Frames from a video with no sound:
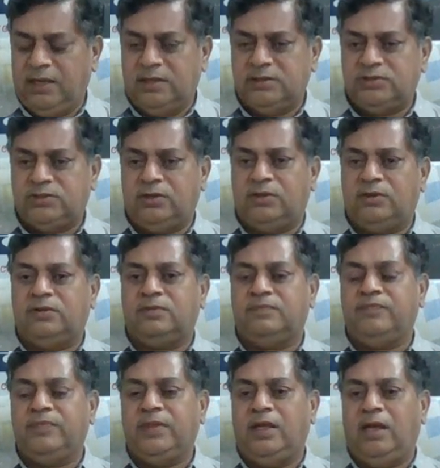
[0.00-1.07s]
So
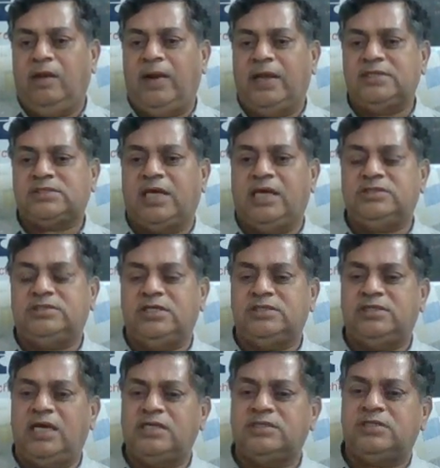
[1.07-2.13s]
he plays King
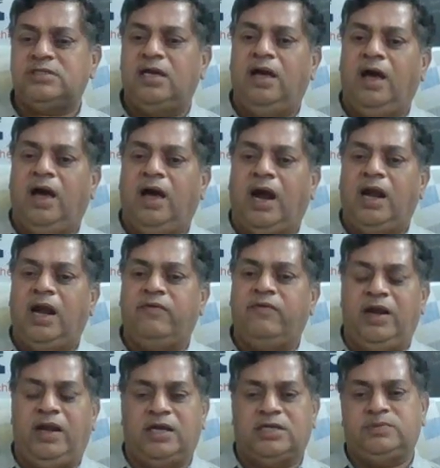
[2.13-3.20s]
G6 and
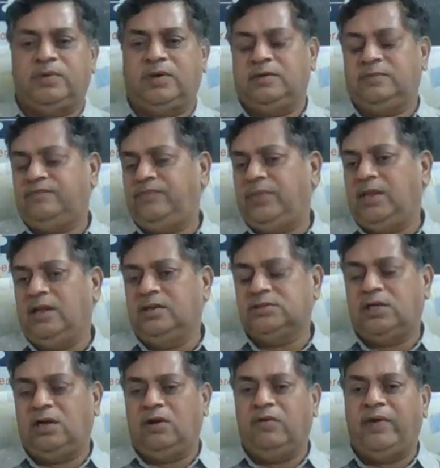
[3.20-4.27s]
Queen takes pawn.
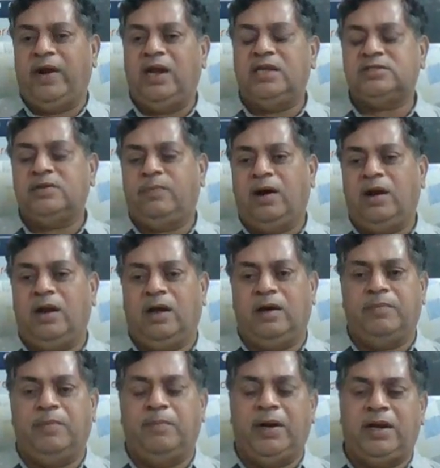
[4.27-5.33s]
So now White is a pawn
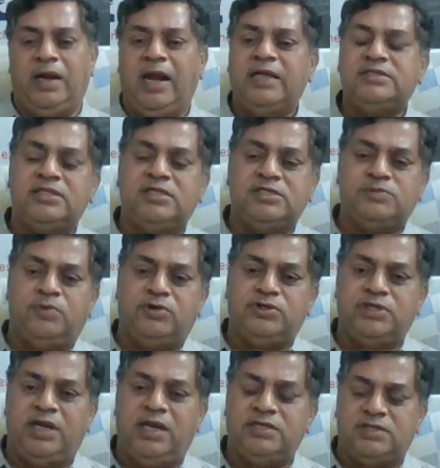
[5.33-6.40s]
up, but realizing this
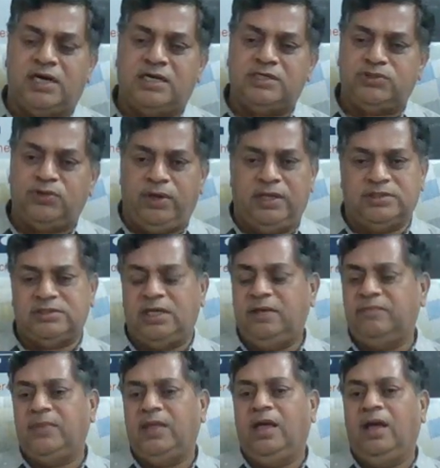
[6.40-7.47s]
position is not so easy,
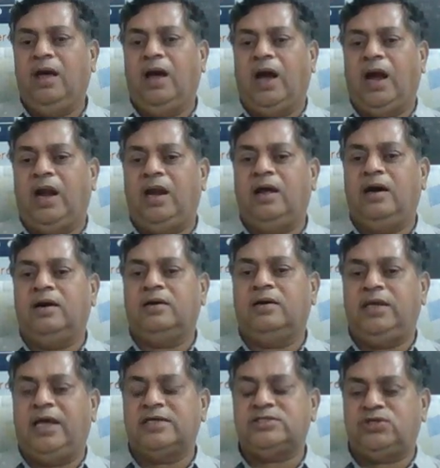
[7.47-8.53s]
and
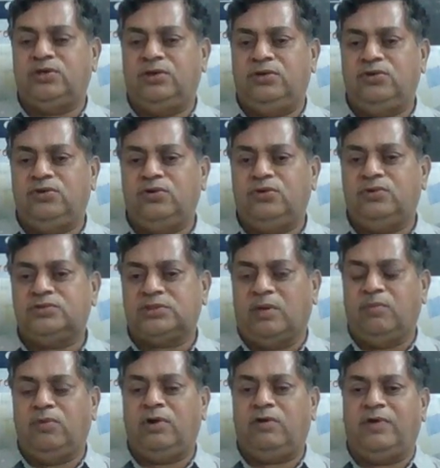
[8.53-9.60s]
he has to do
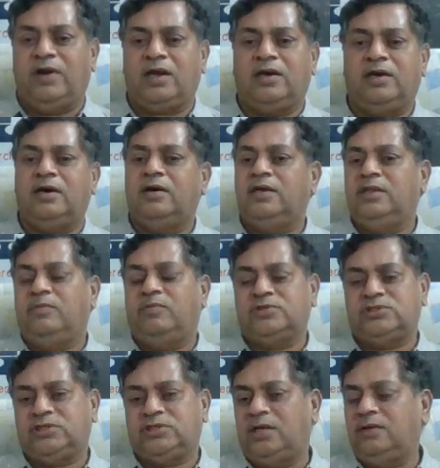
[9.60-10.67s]
some more work in the
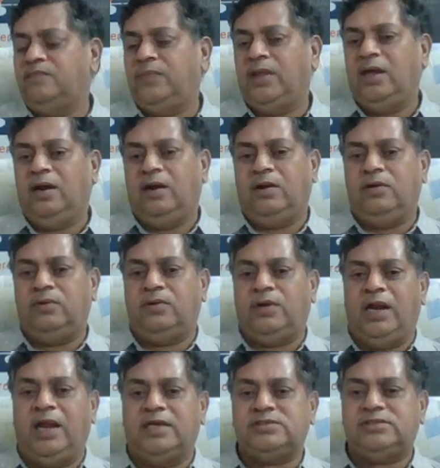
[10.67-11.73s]
position to
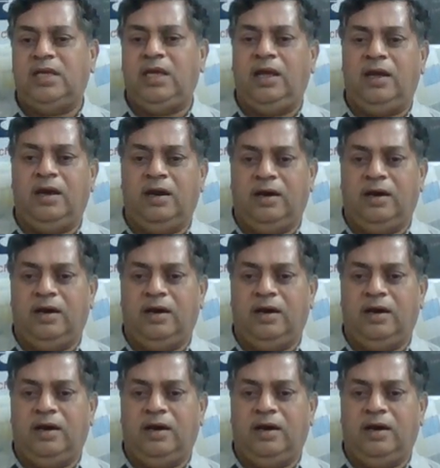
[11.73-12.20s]
realize the